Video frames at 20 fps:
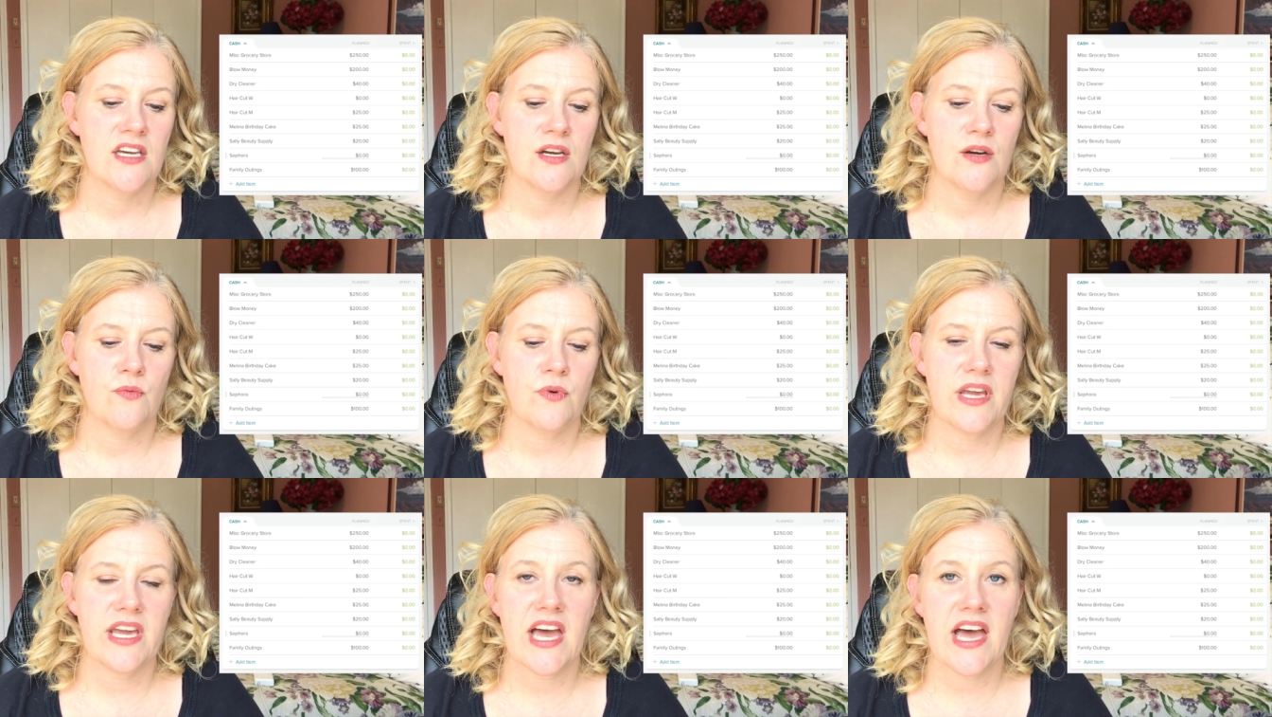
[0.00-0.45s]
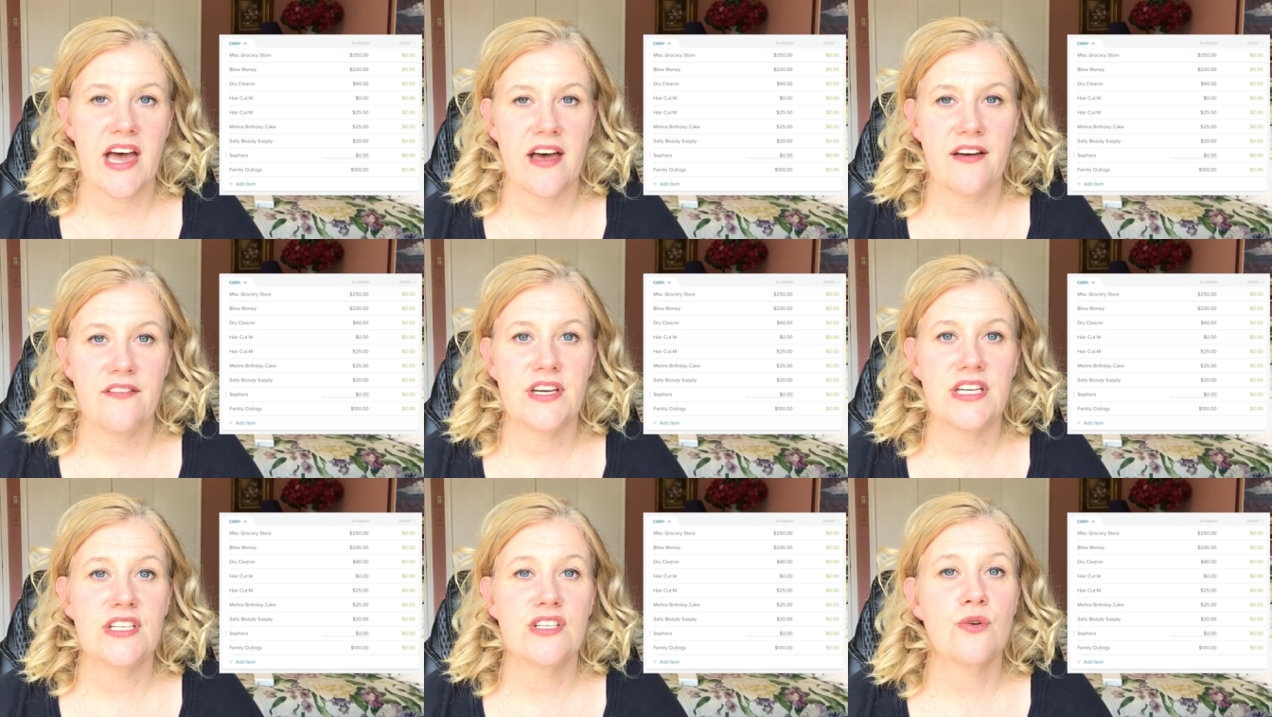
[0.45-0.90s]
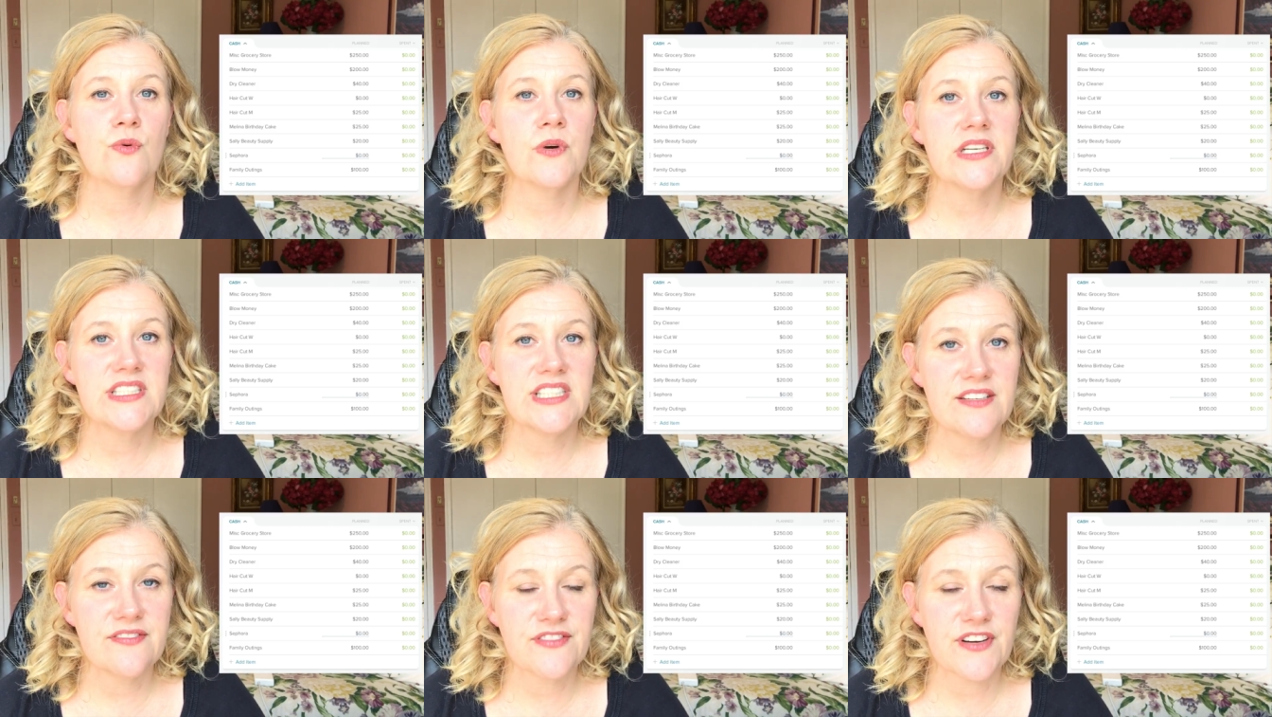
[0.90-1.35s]
We have
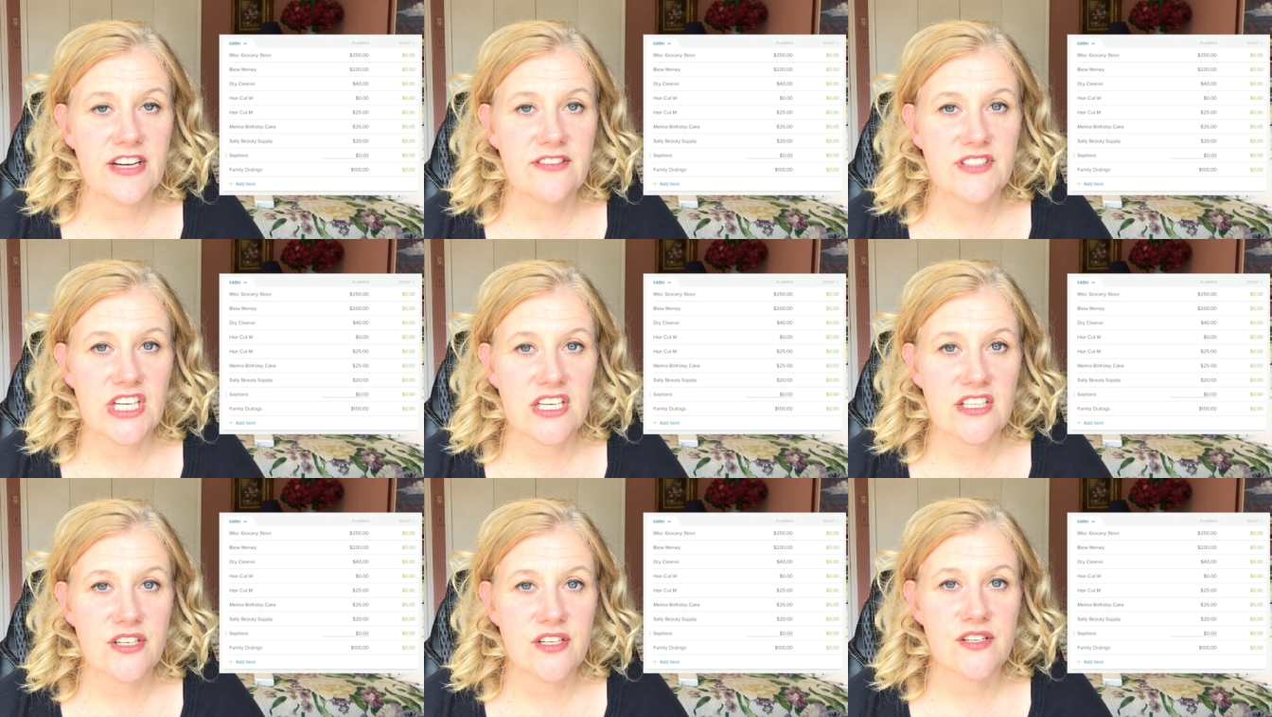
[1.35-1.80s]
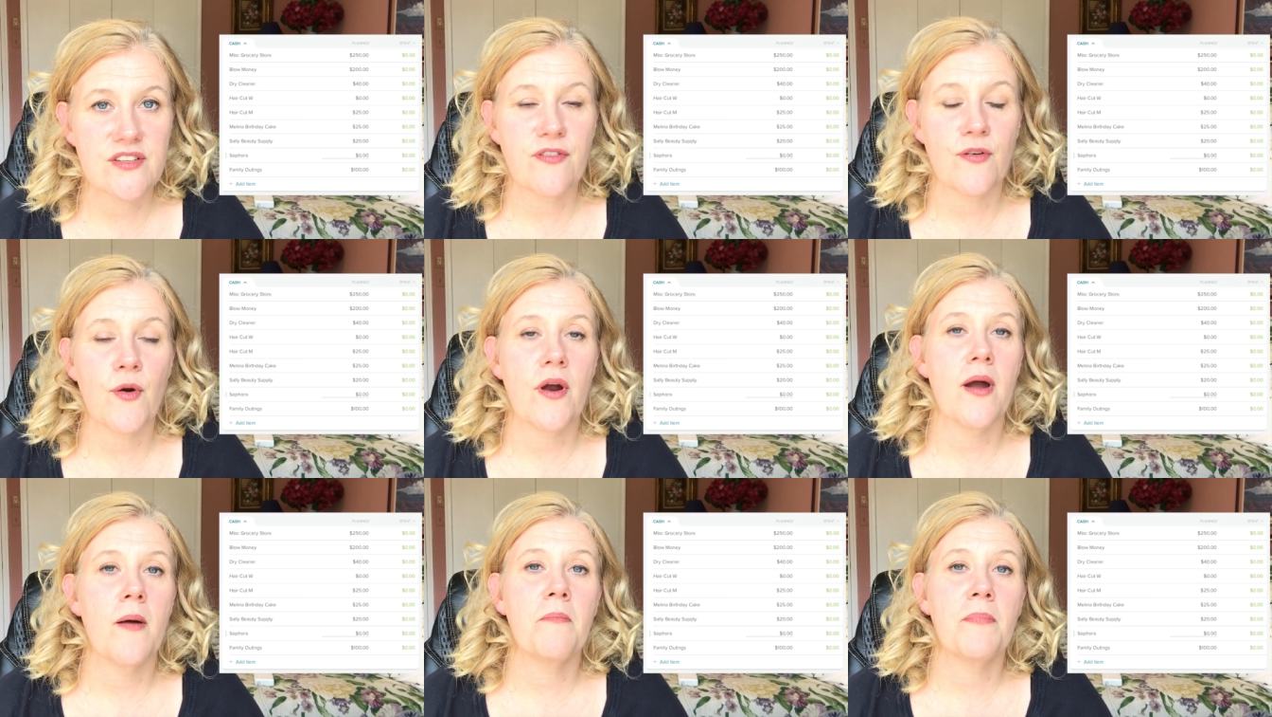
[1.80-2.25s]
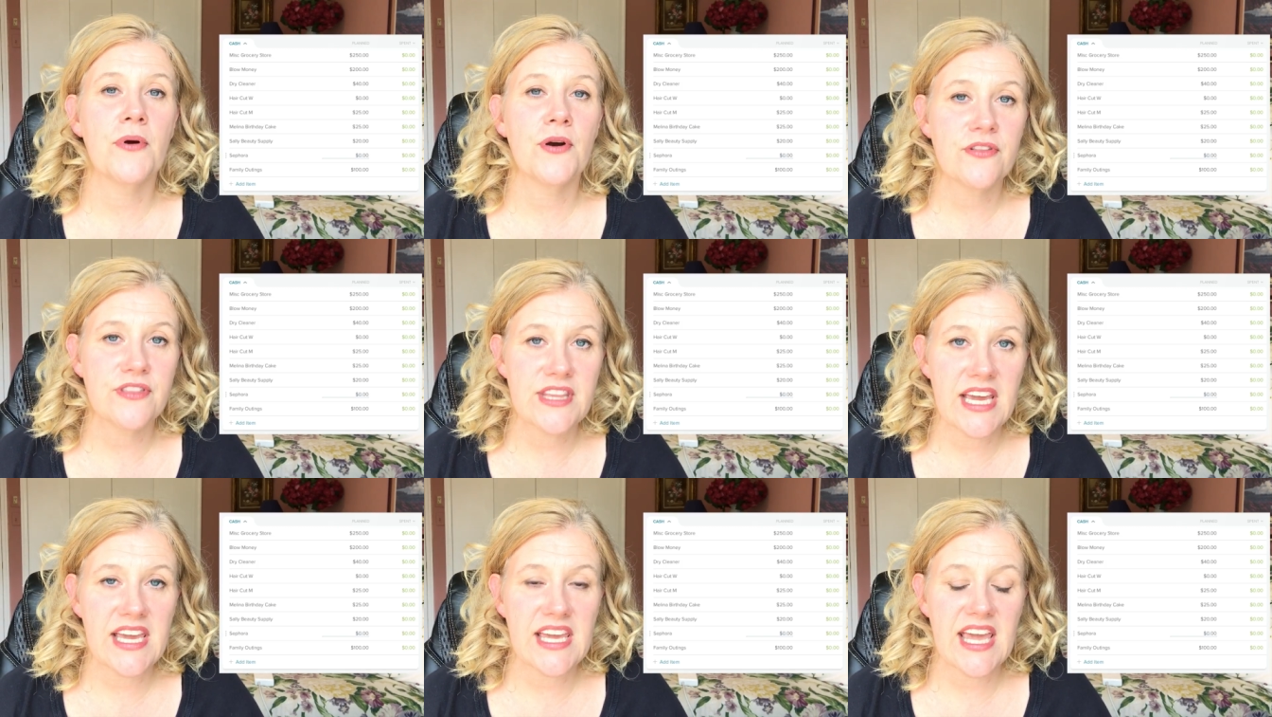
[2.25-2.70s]
twenty-five dollars for a
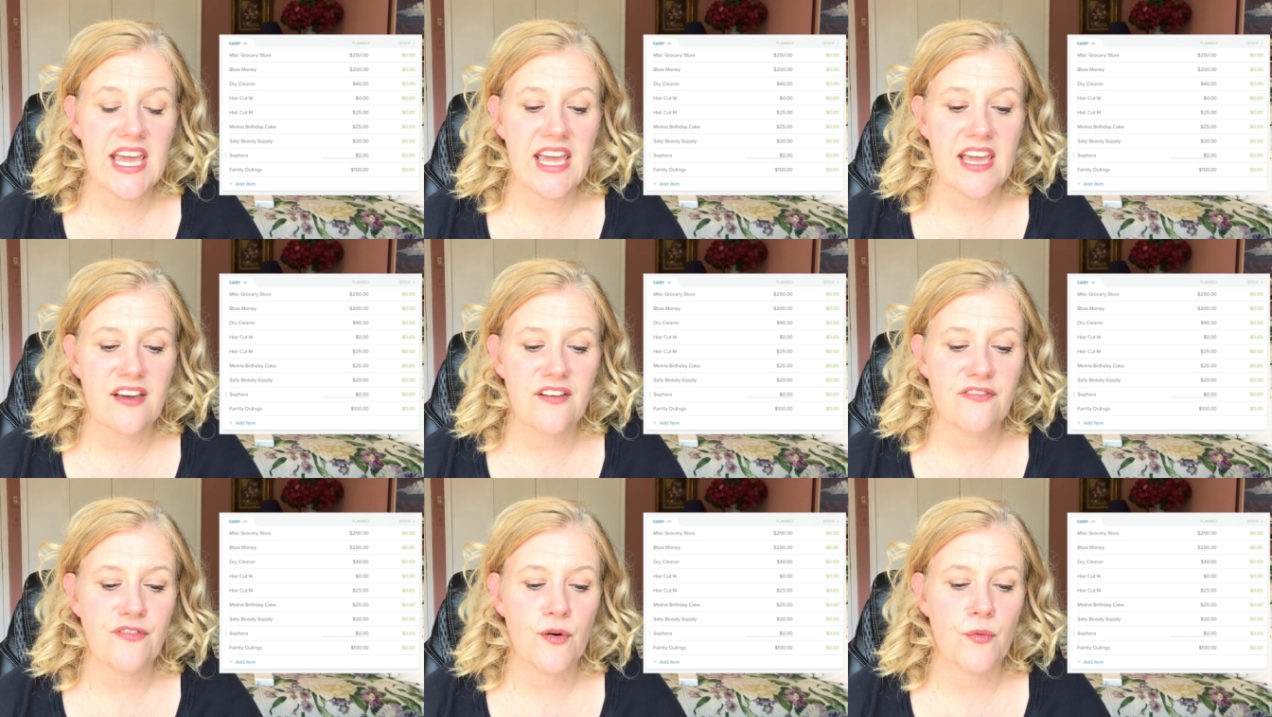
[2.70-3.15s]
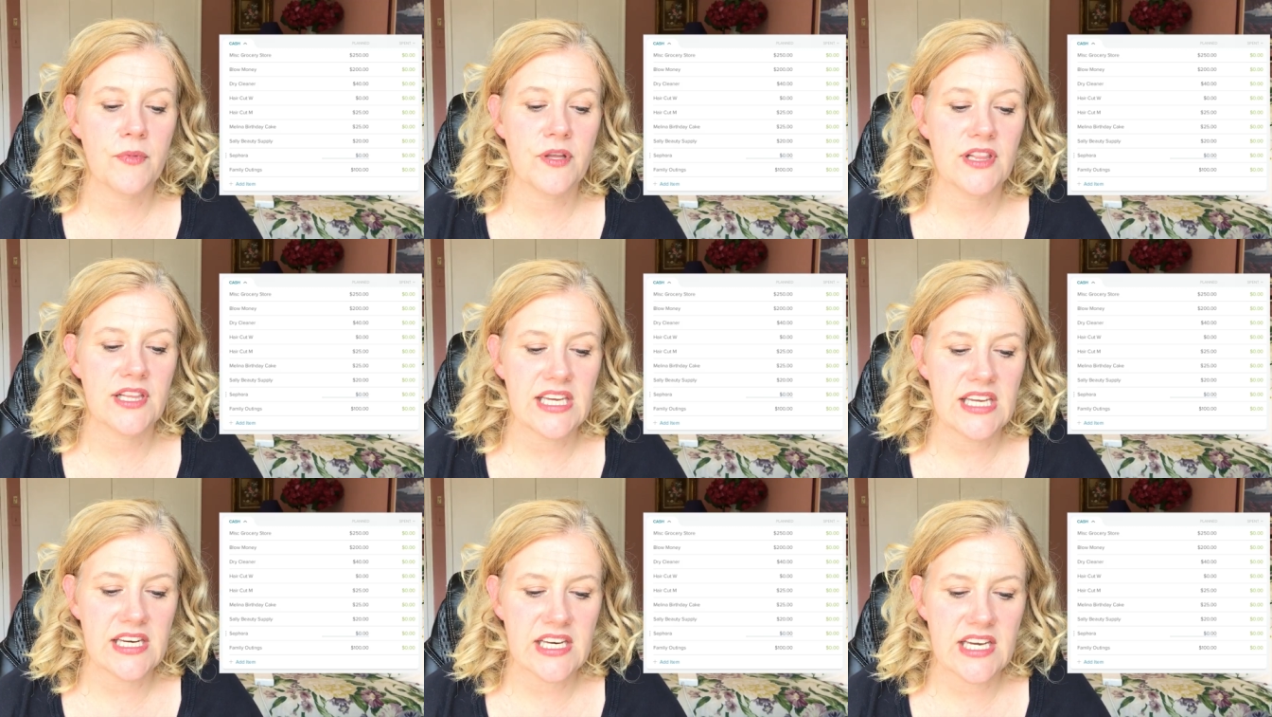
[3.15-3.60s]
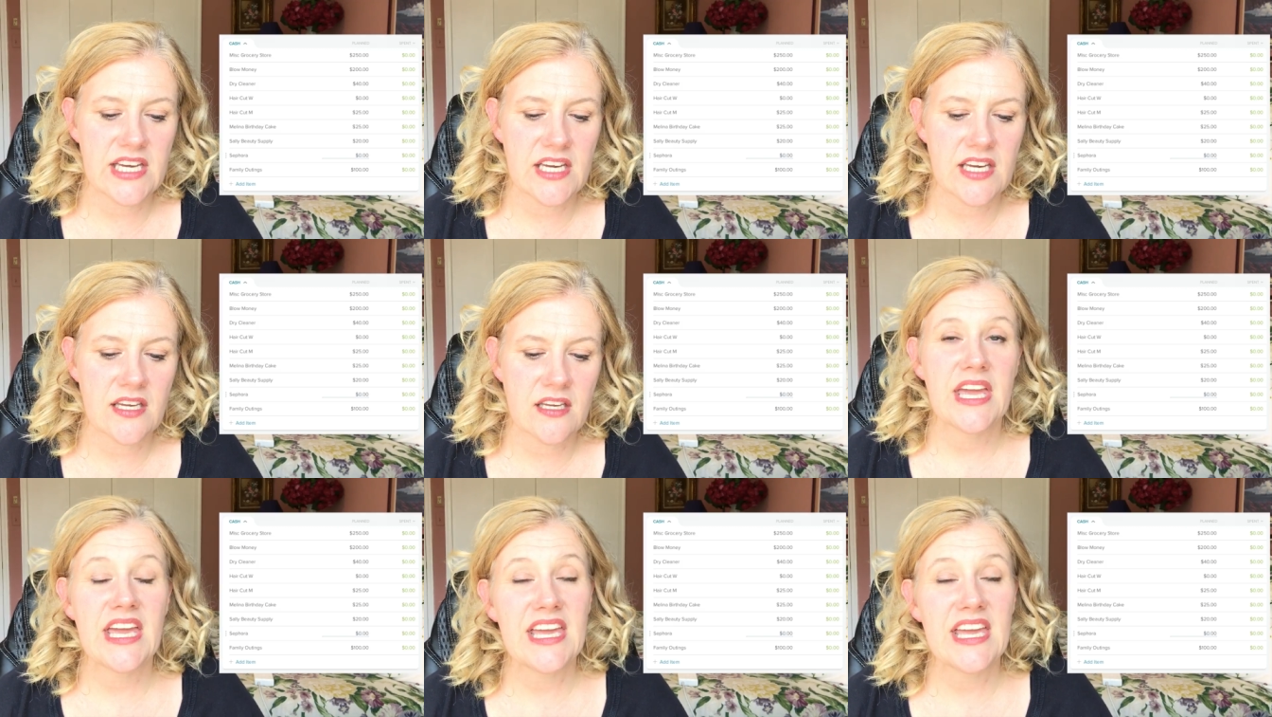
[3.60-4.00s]
birthday cake for Melina.